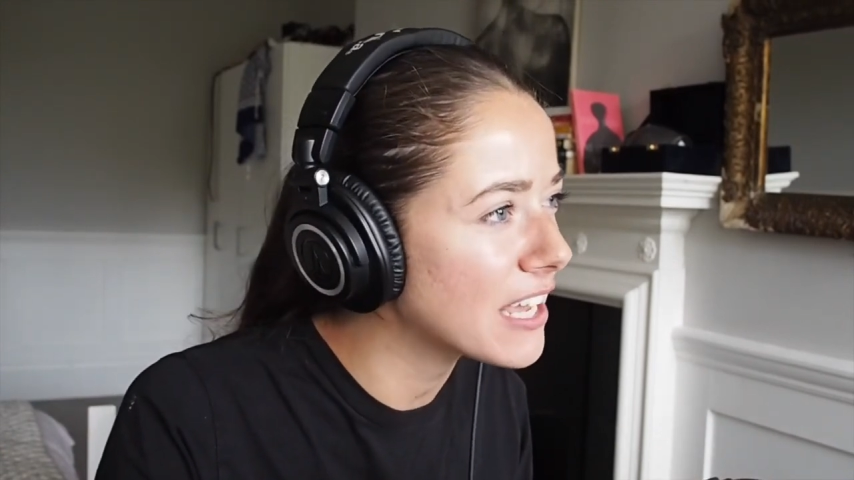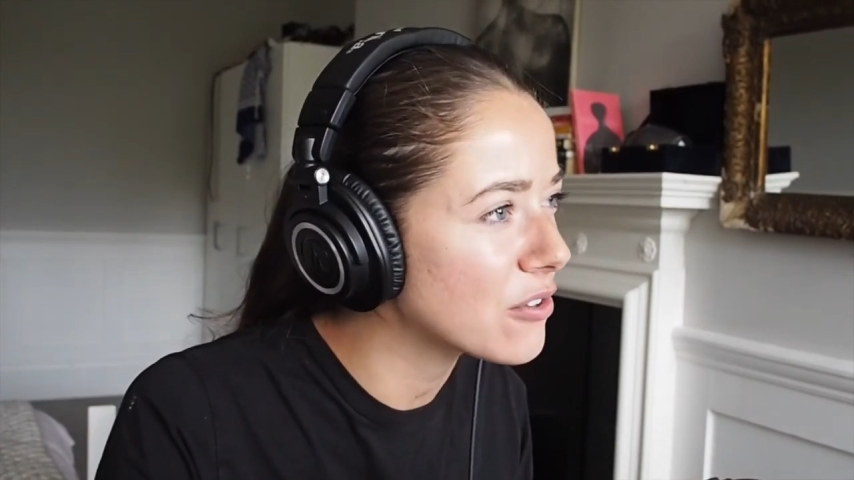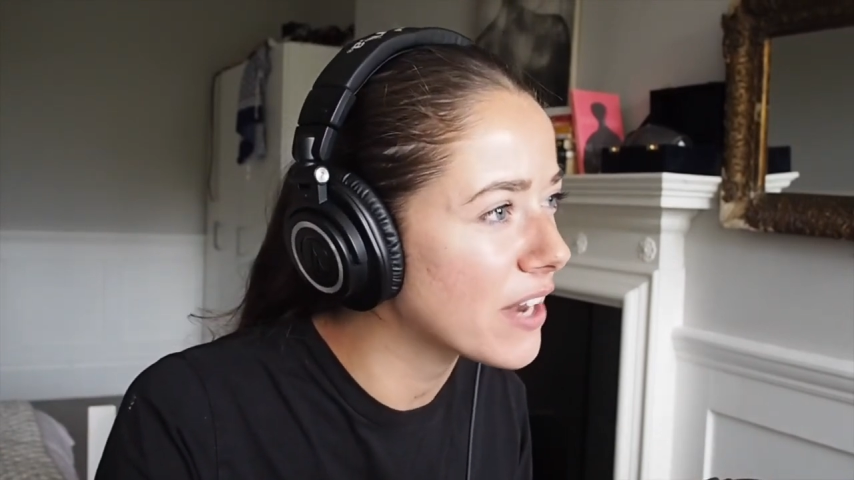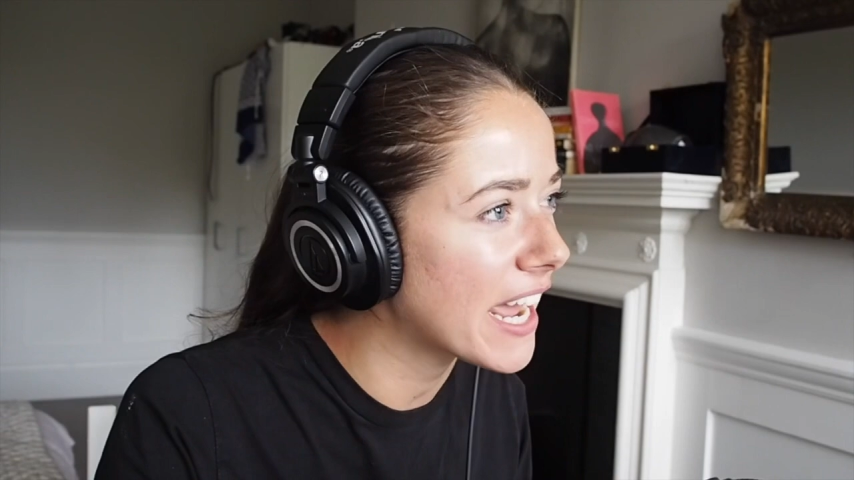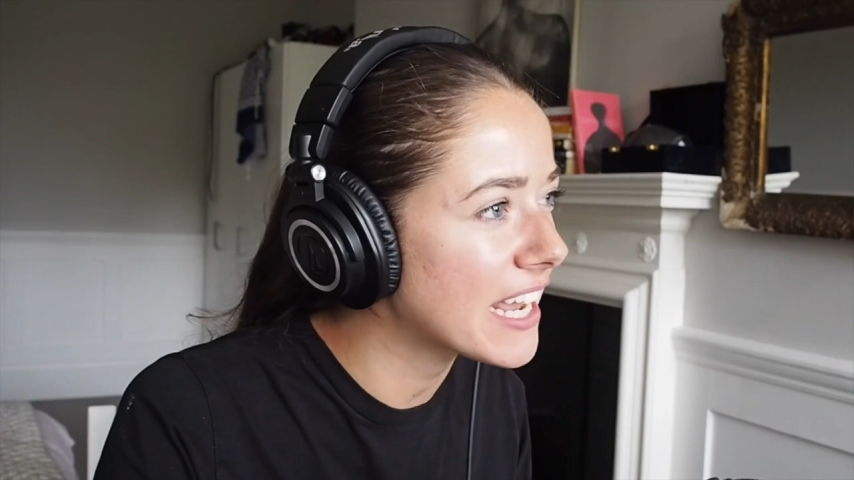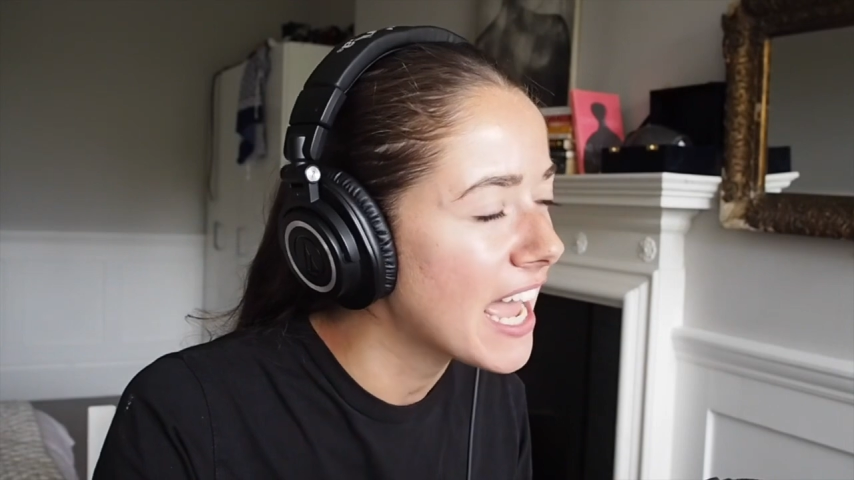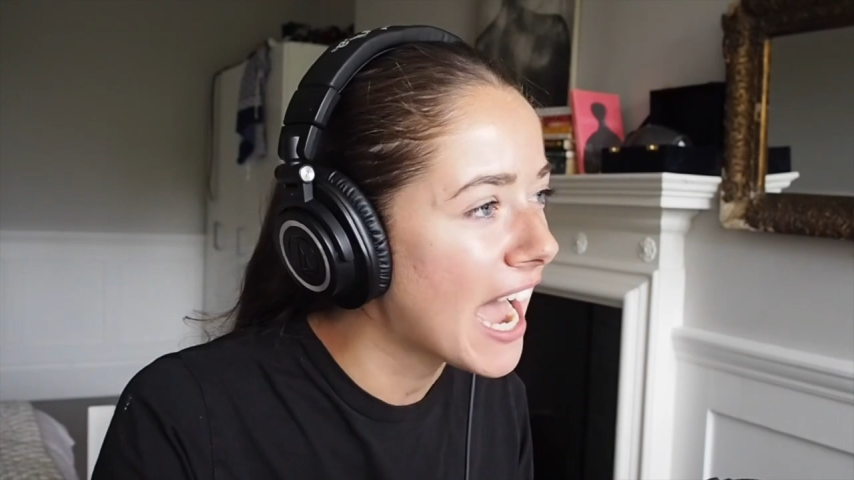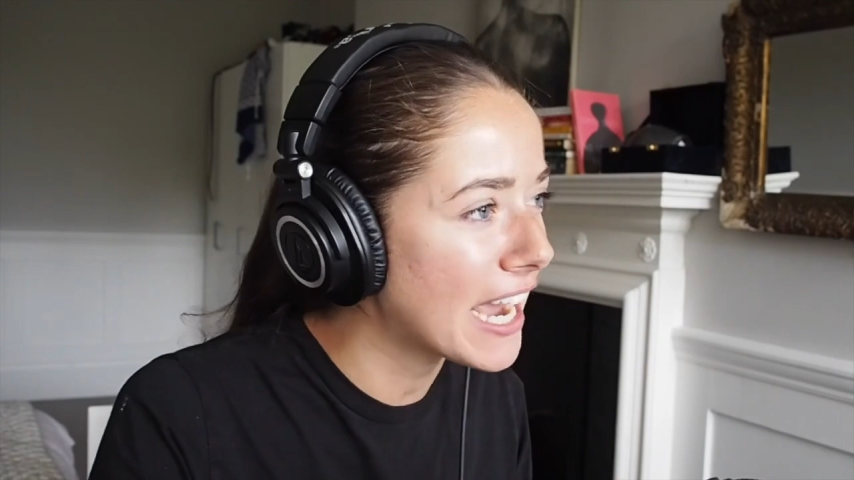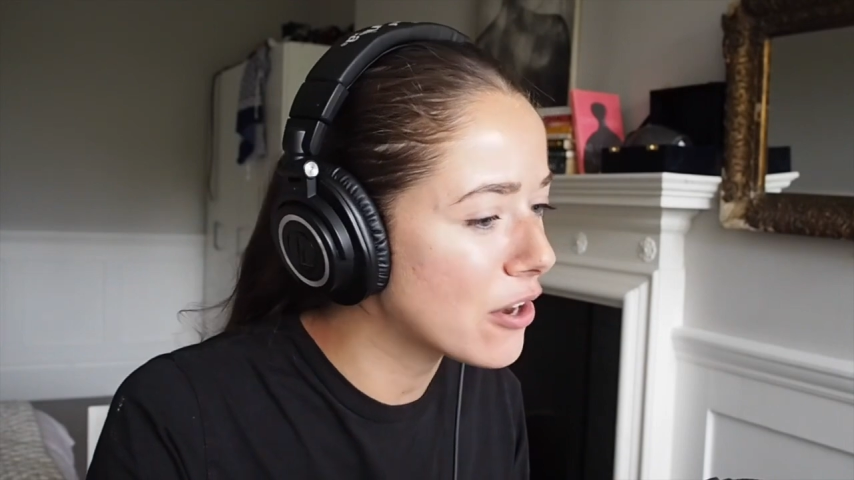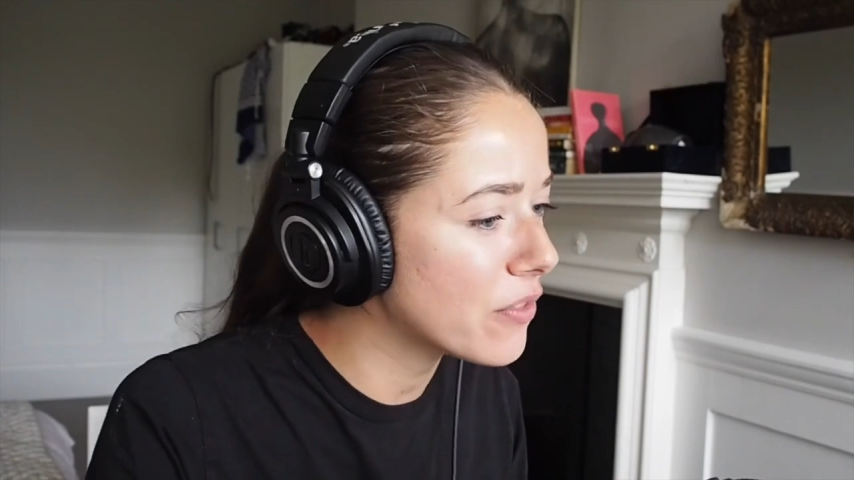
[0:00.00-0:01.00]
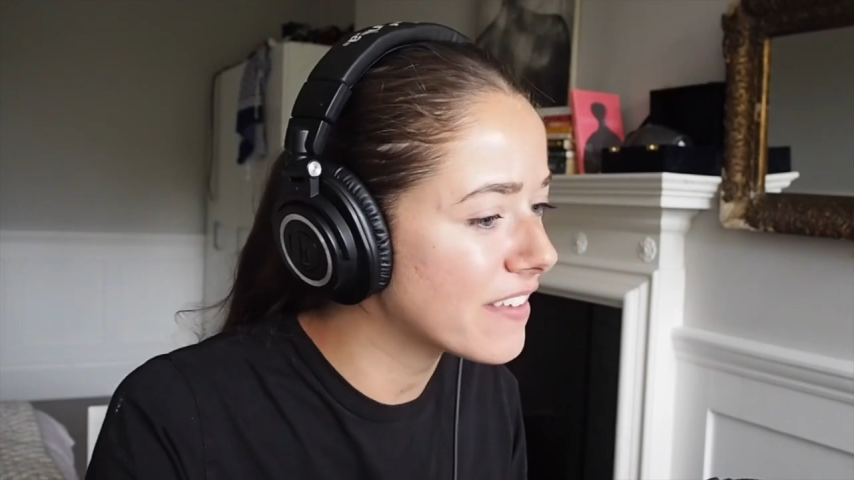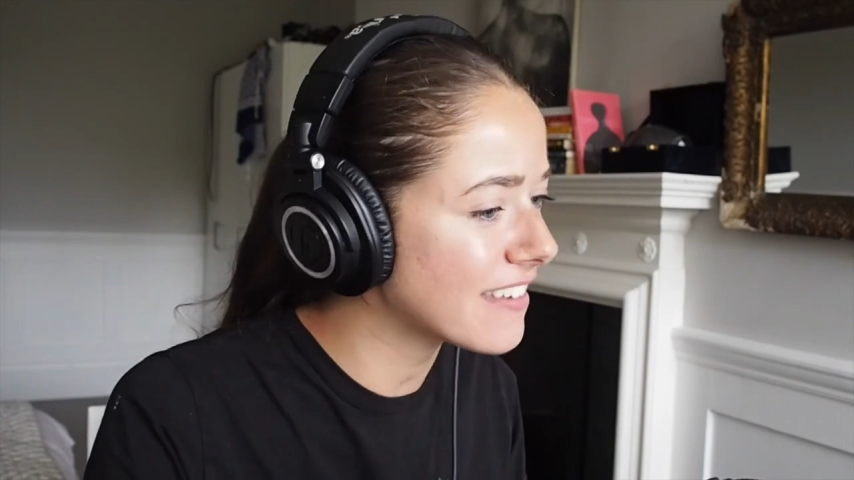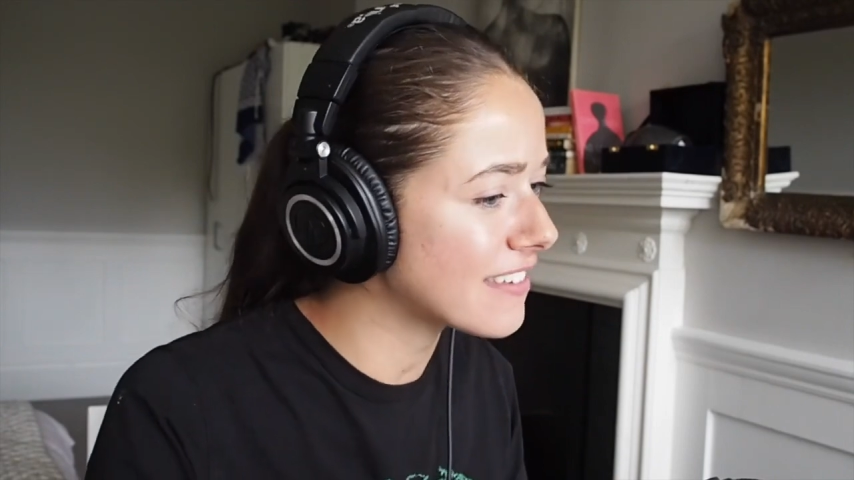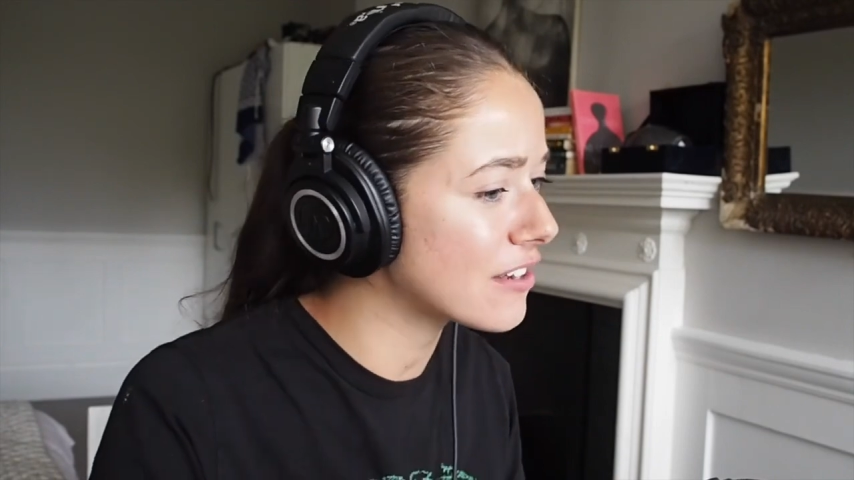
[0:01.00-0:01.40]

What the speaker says: Like you're like, I know this